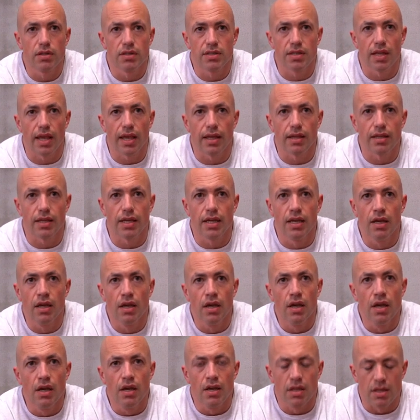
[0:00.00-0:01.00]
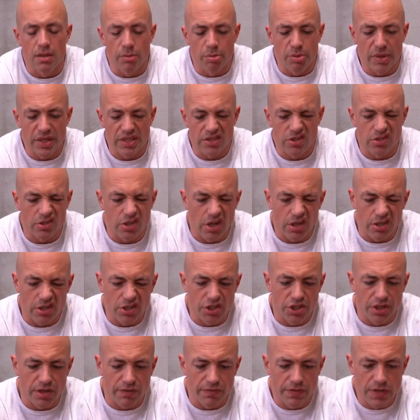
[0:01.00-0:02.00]
slightly, the plates are starting
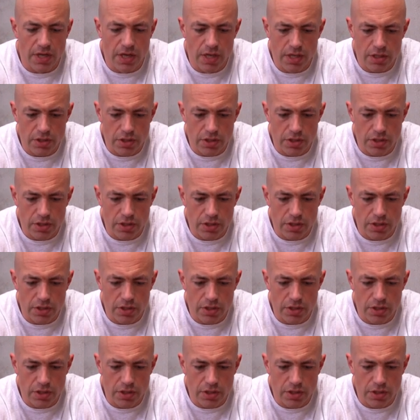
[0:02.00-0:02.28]
to shift.